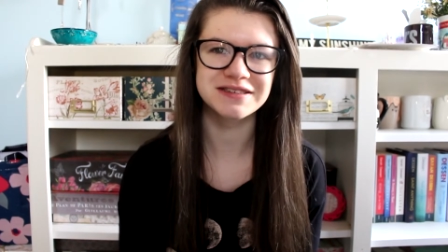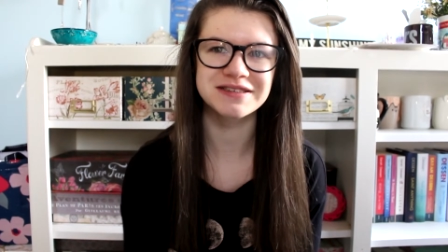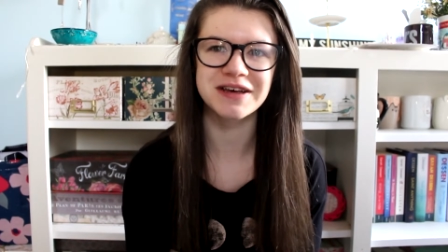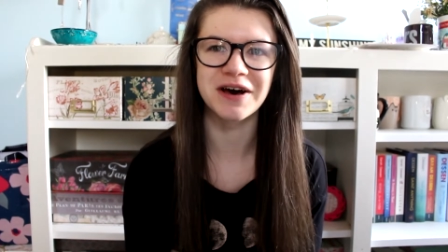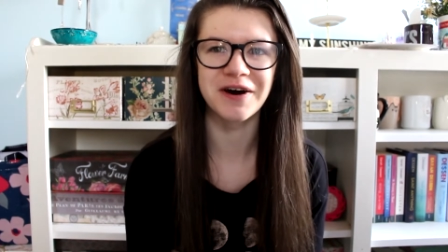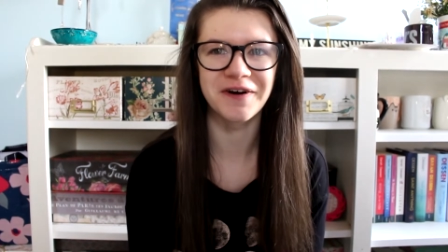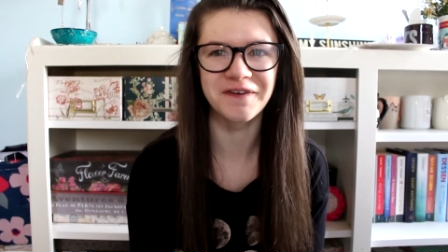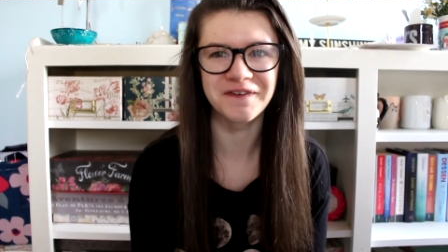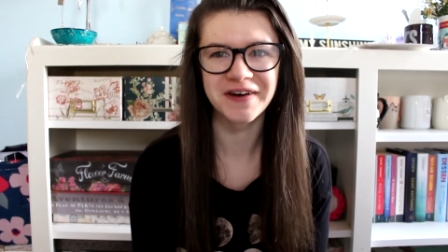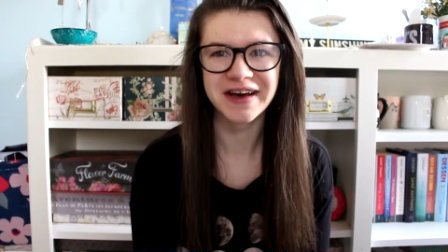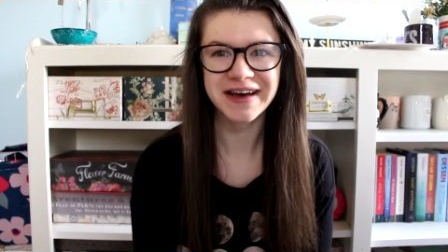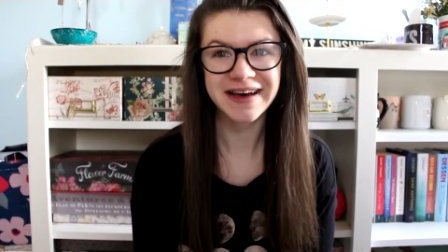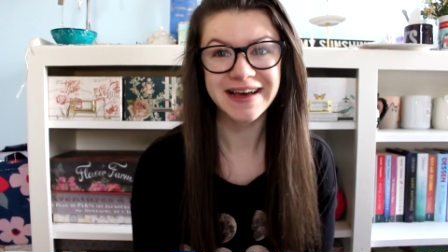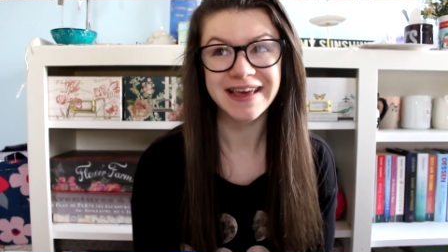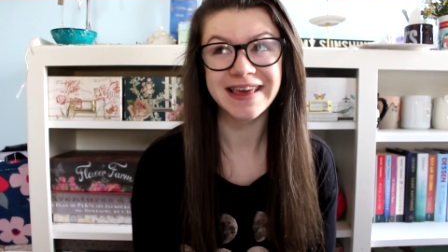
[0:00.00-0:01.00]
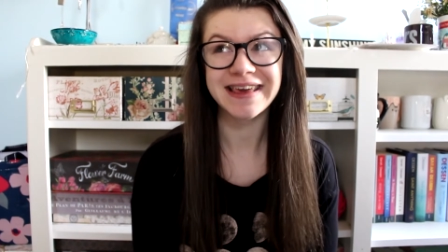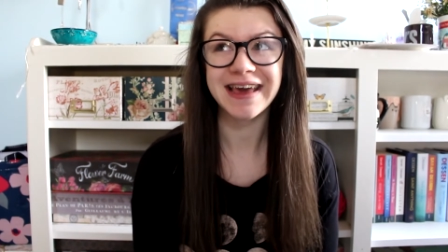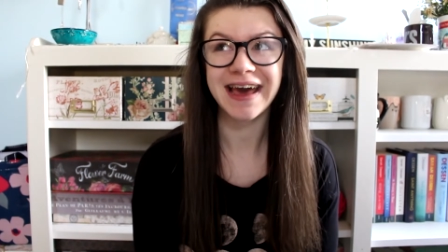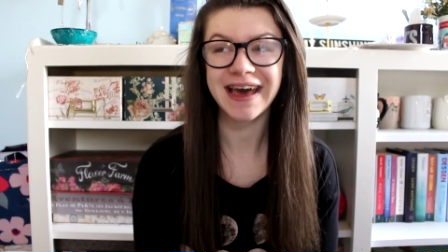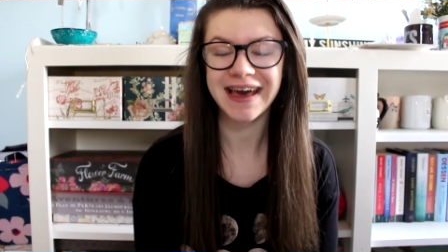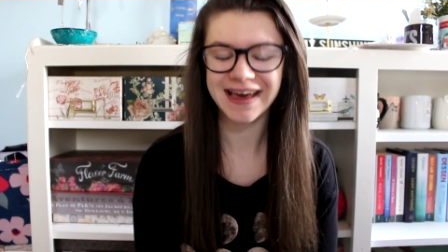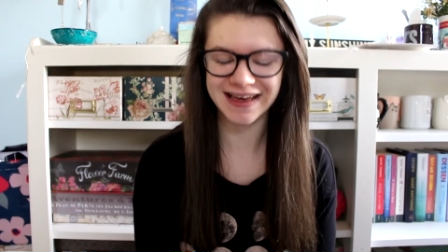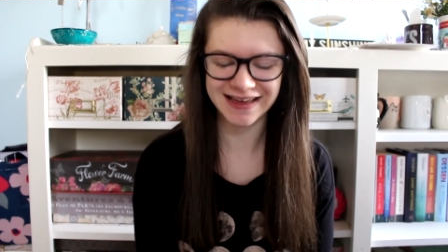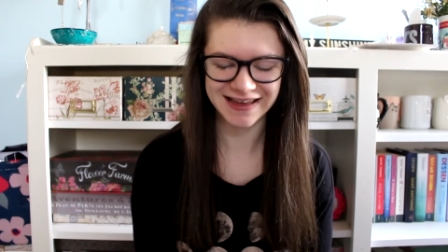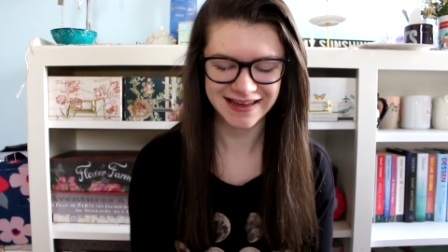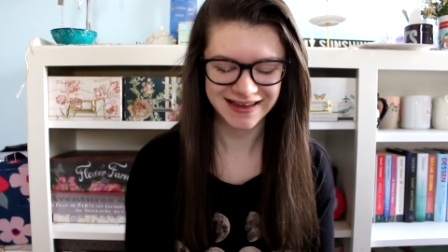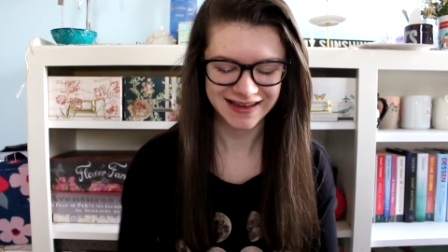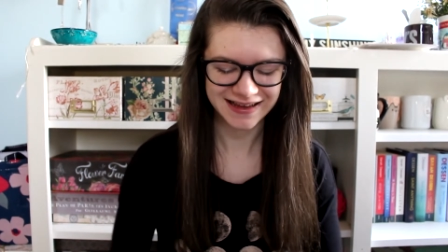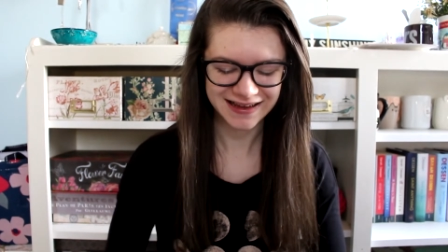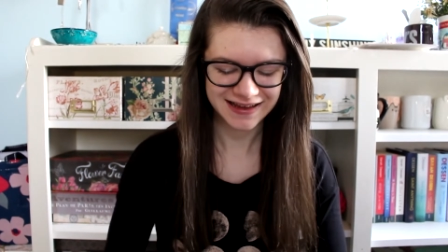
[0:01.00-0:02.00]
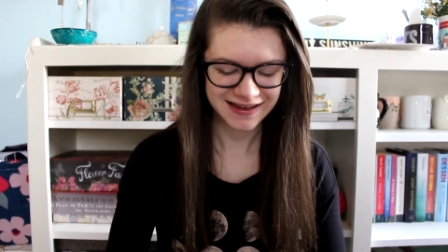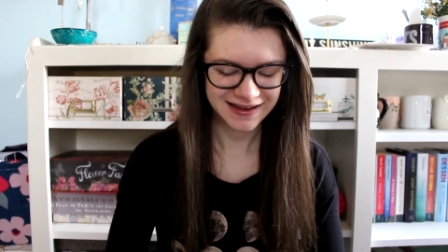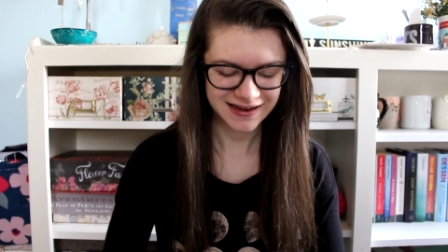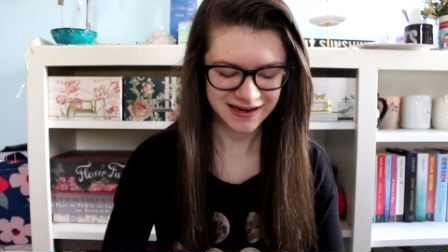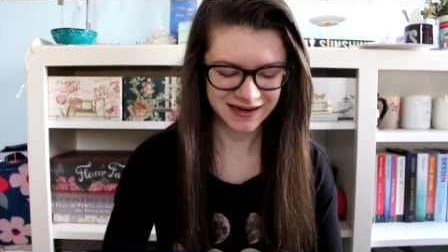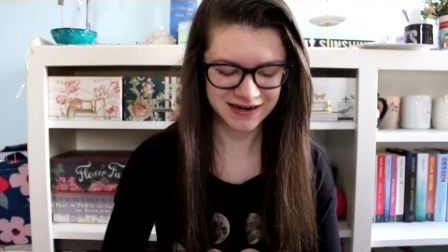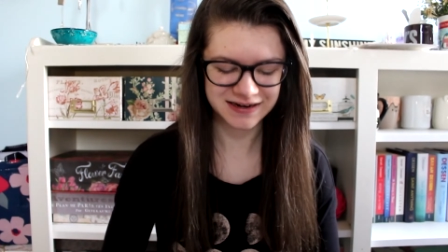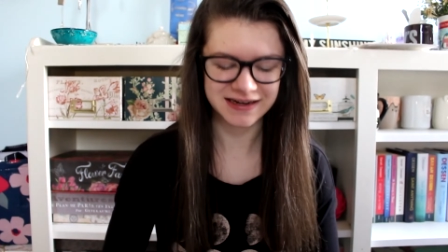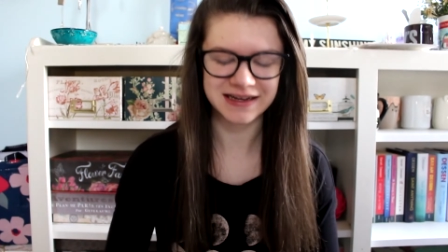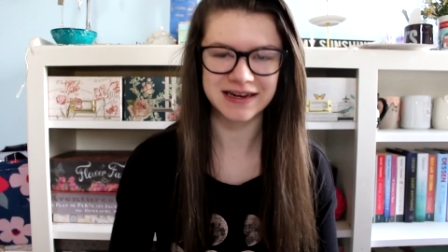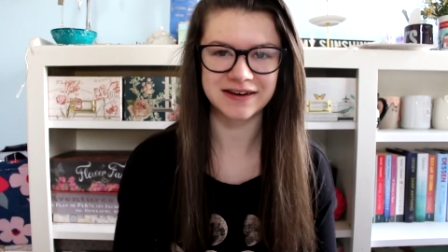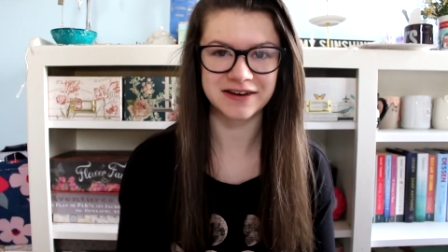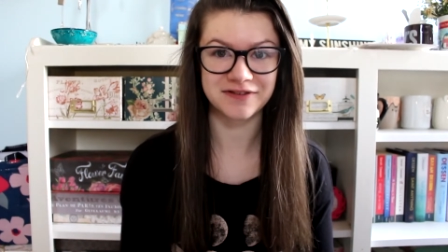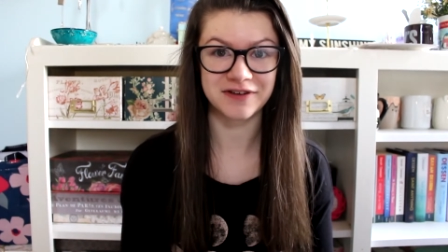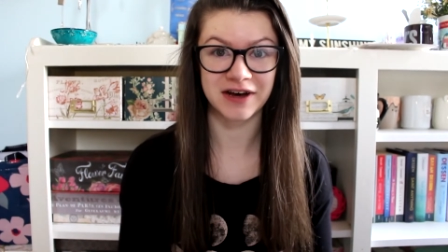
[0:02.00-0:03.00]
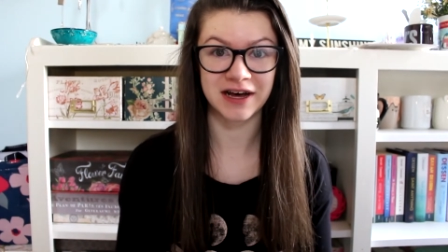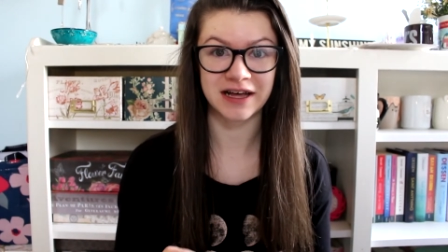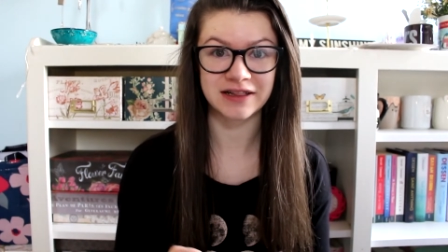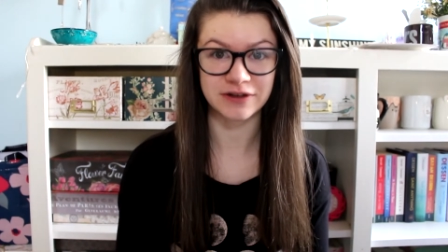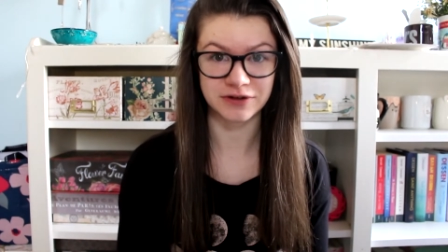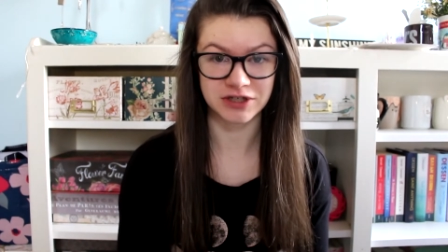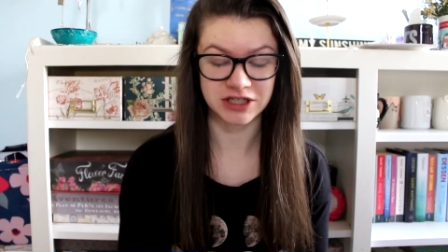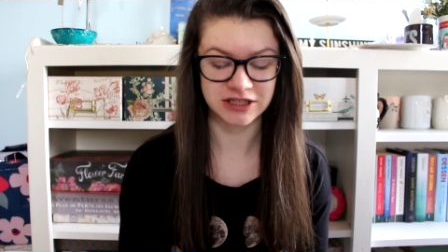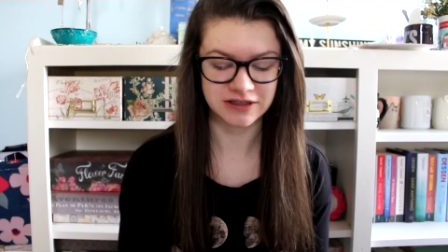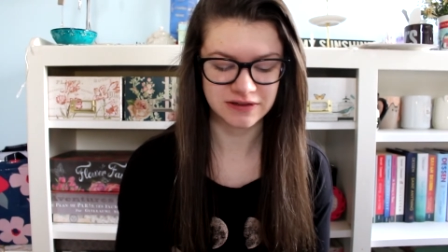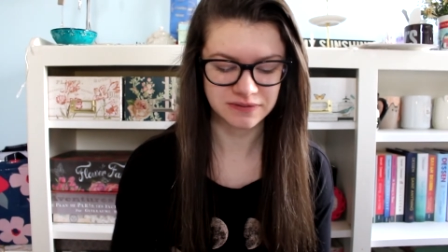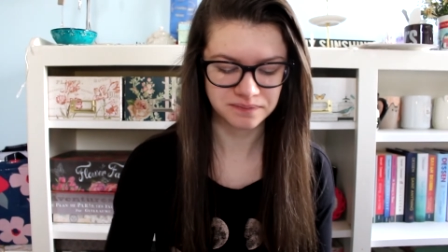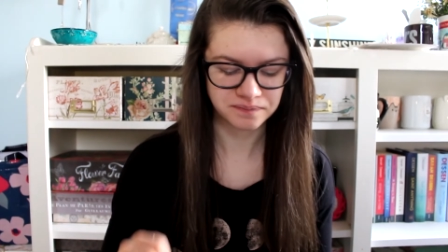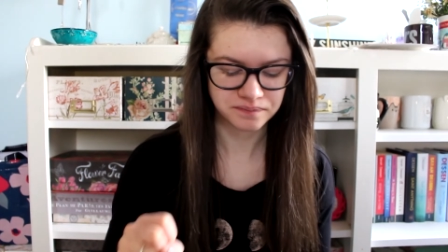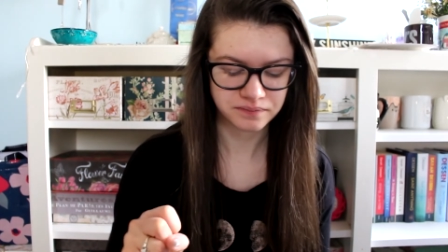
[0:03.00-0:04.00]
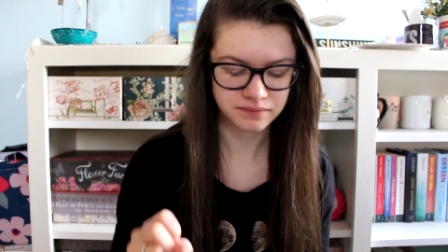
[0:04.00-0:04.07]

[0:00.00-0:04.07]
so yay alright now we've got lotions